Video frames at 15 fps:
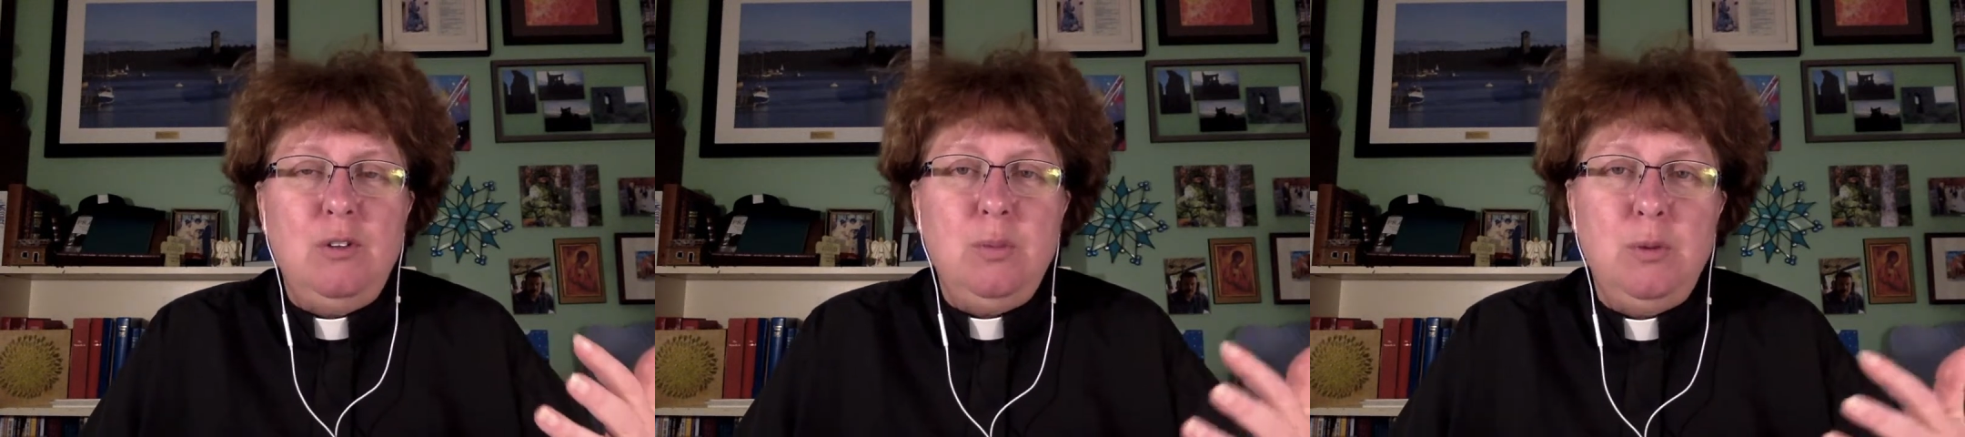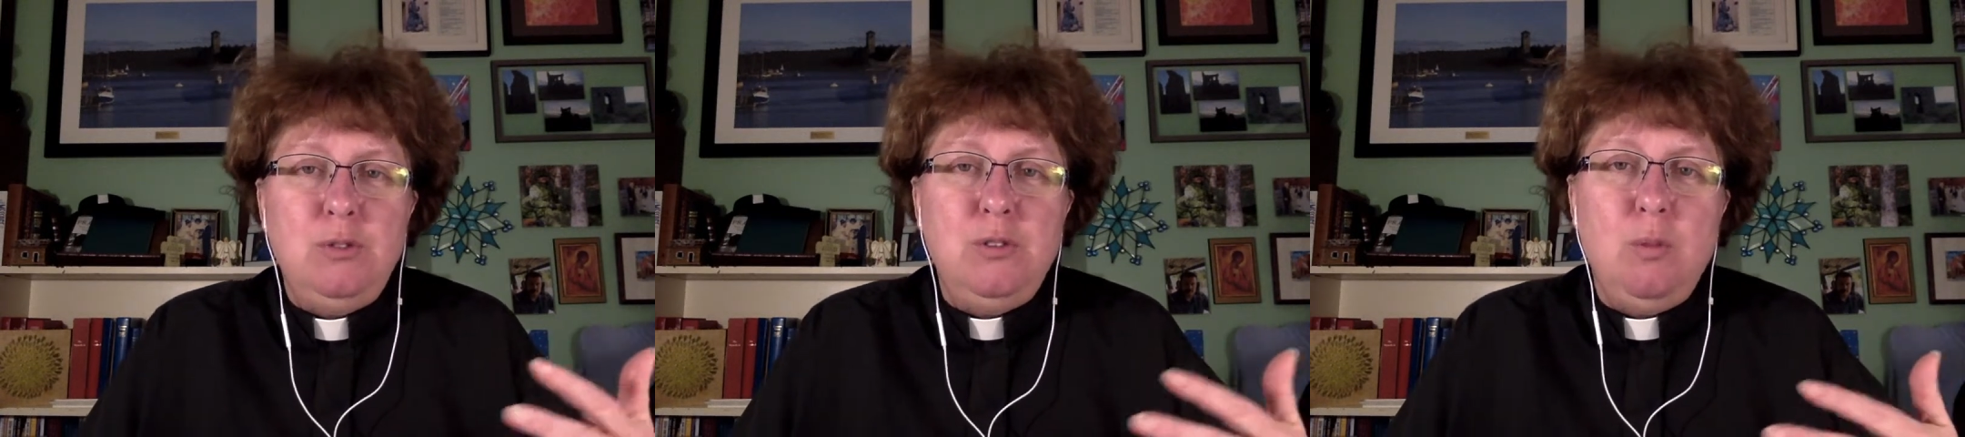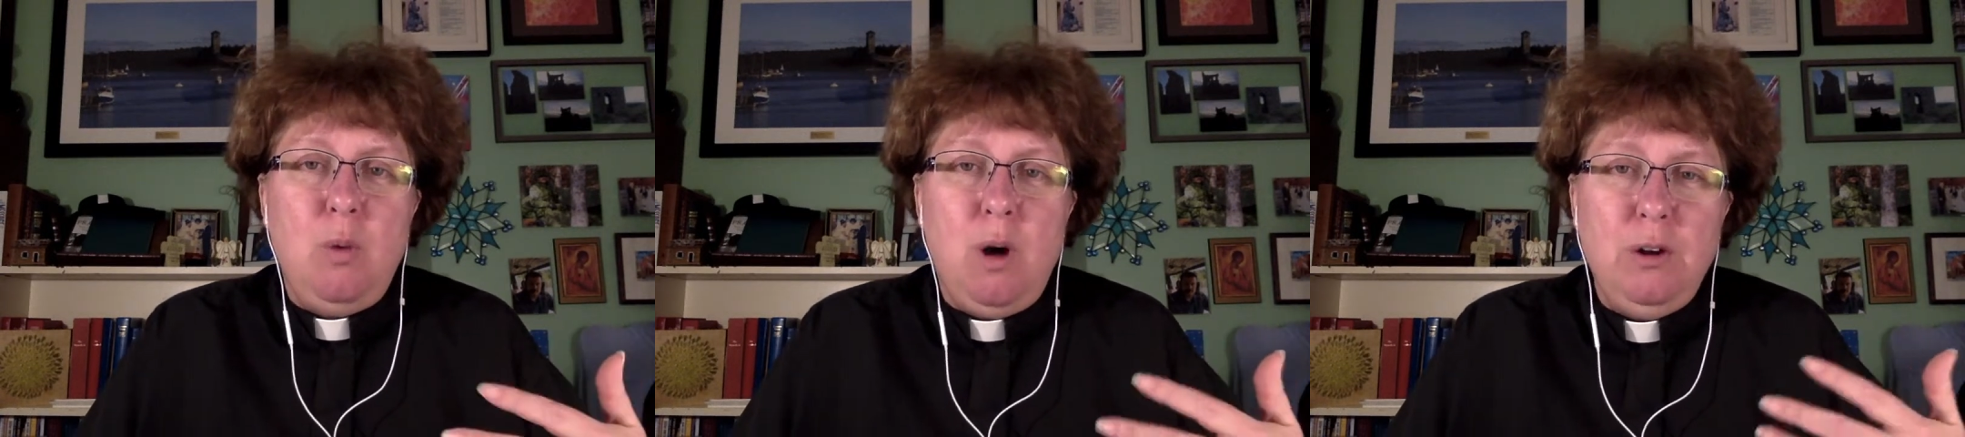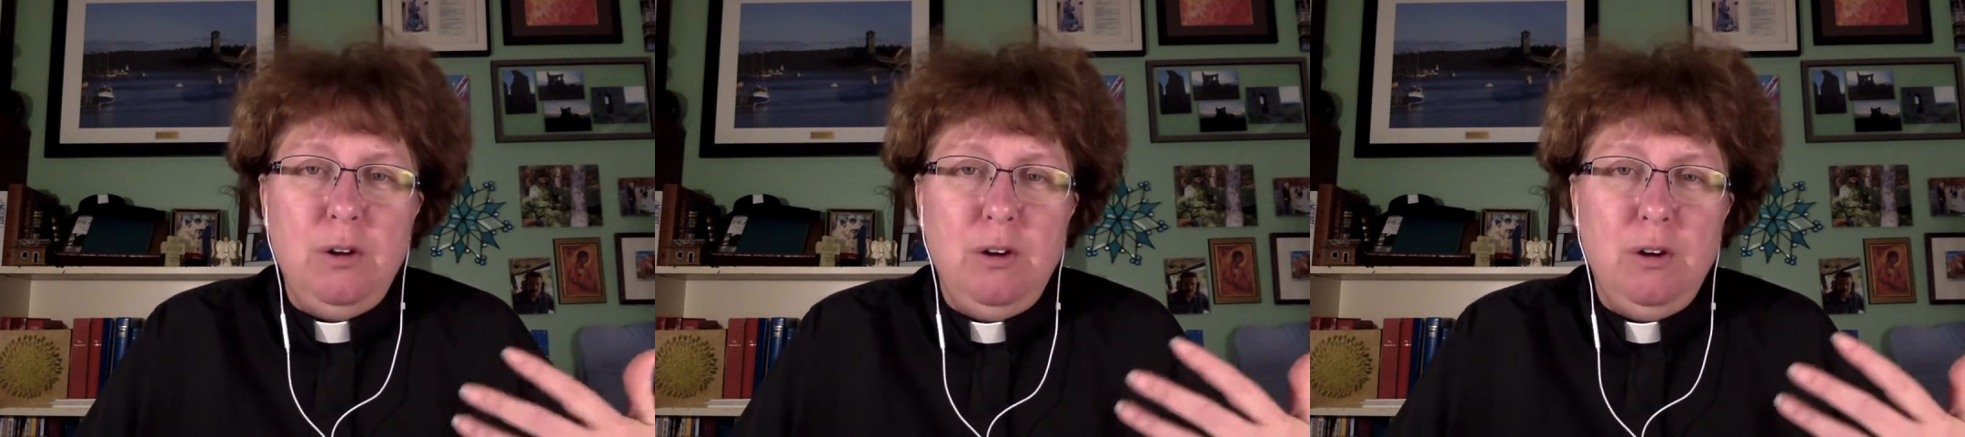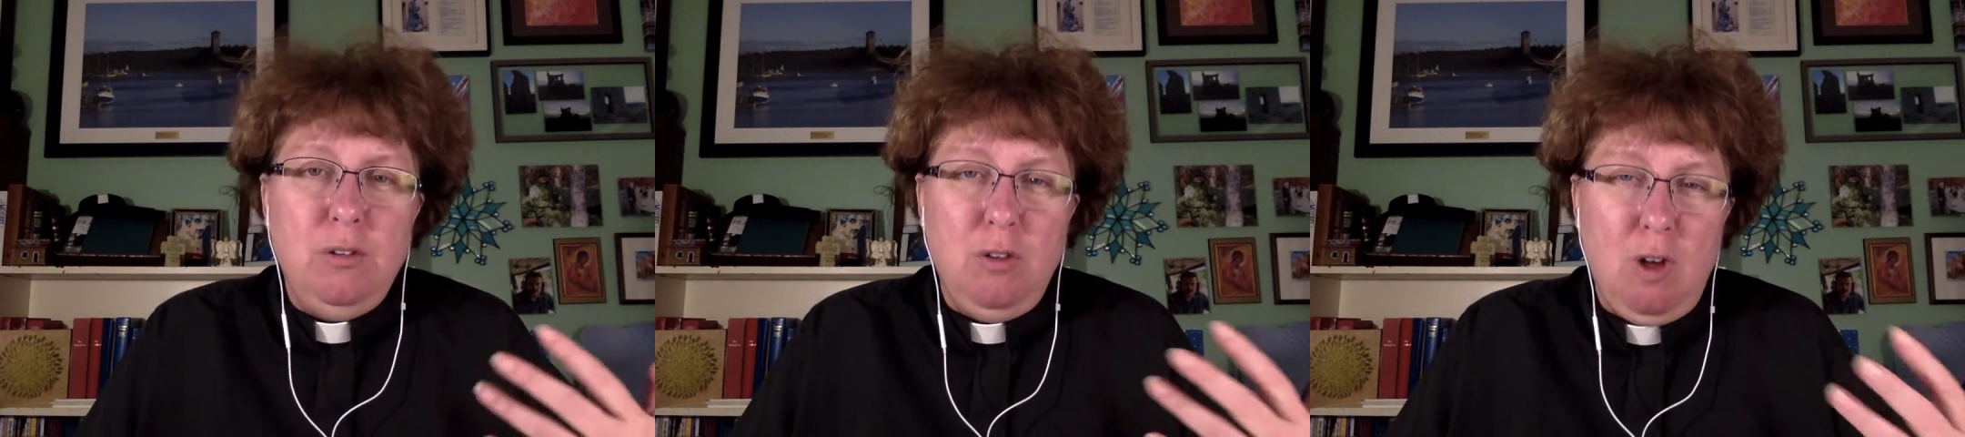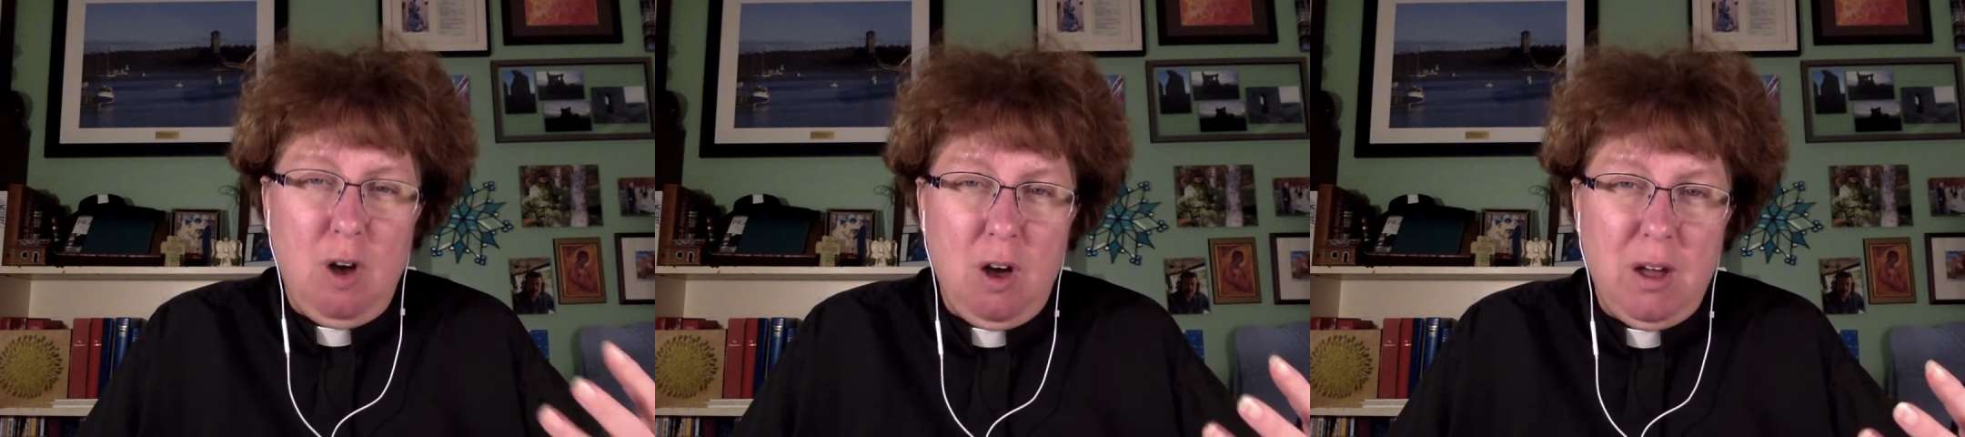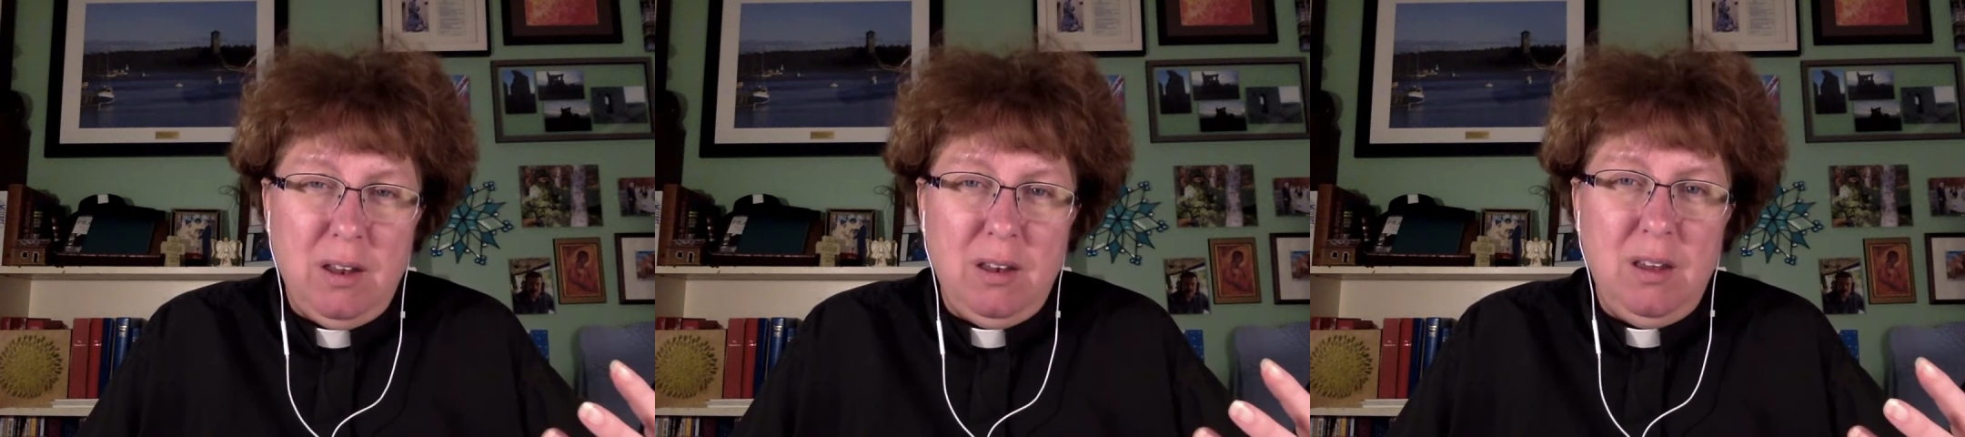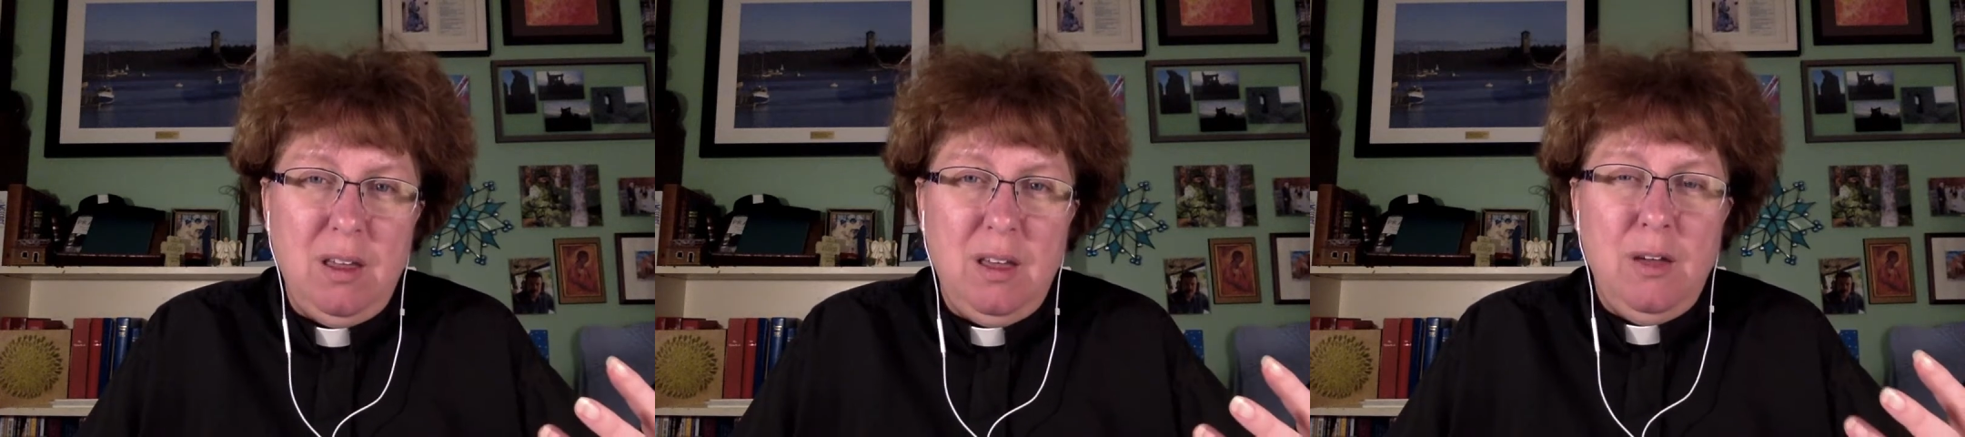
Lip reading: supposed to water your lawn